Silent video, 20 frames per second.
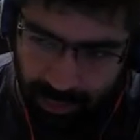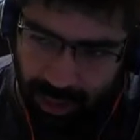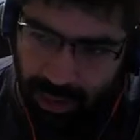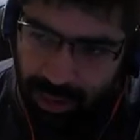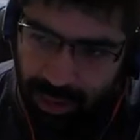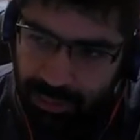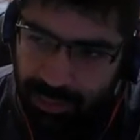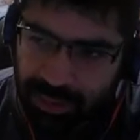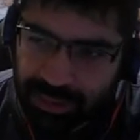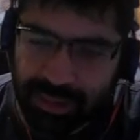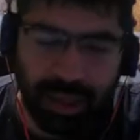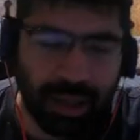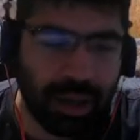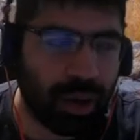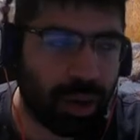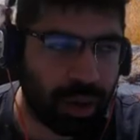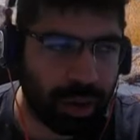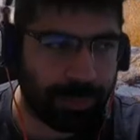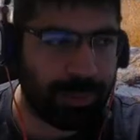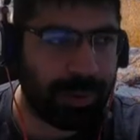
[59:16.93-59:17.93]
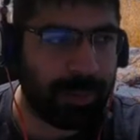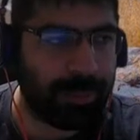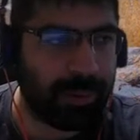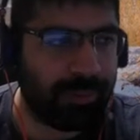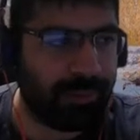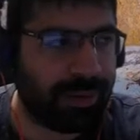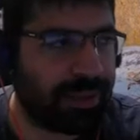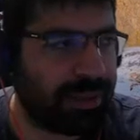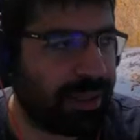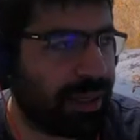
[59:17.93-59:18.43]
There's a lot of people
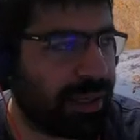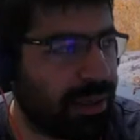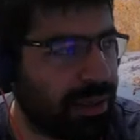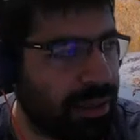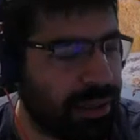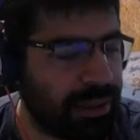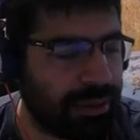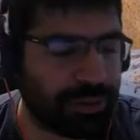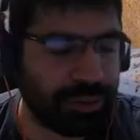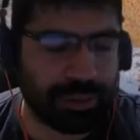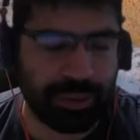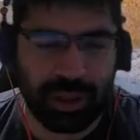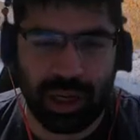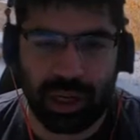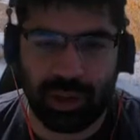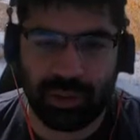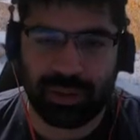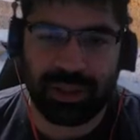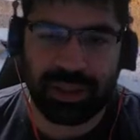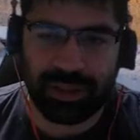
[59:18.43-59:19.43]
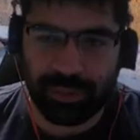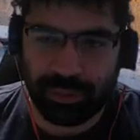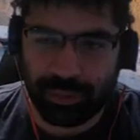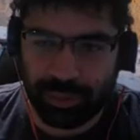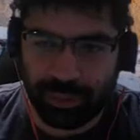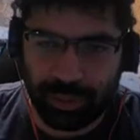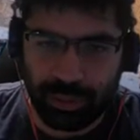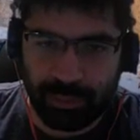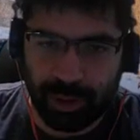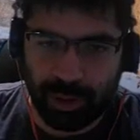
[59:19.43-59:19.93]
when they are into cloud, they don't
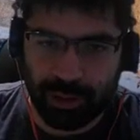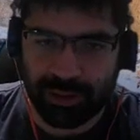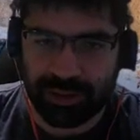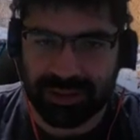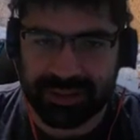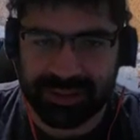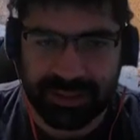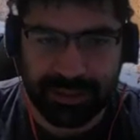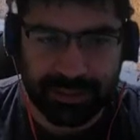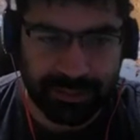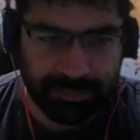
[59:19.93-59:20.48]
know about this thing.